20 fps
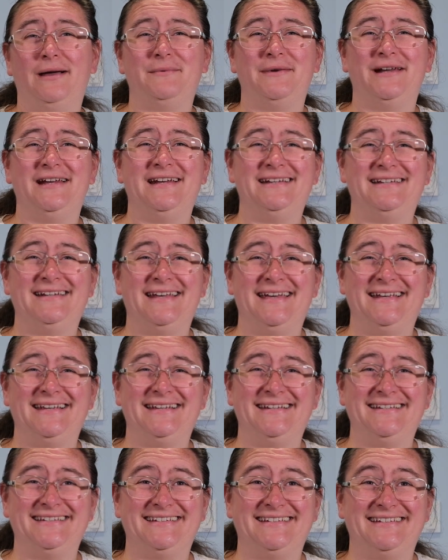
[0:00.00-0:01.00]
many
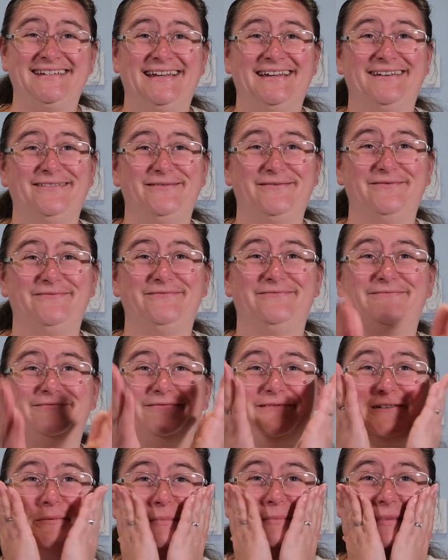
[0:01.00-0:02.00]
days? Oh,
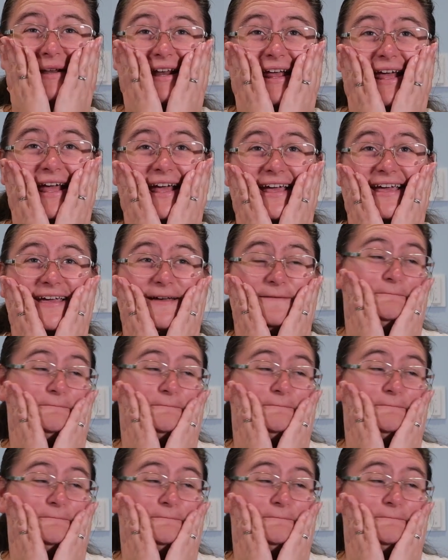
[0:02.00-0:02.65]
flipping heck.